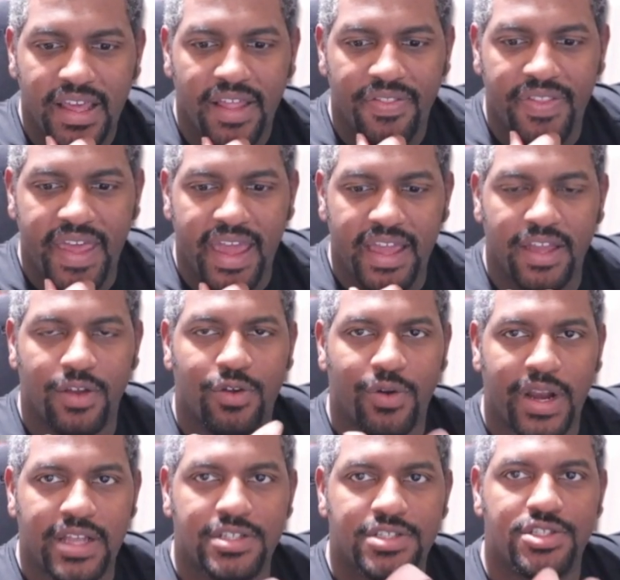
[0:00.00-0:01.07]
that
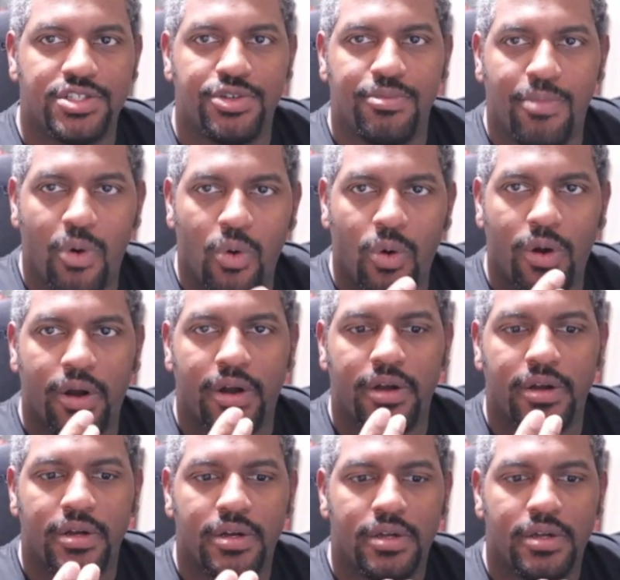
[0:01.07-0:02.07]
grants you more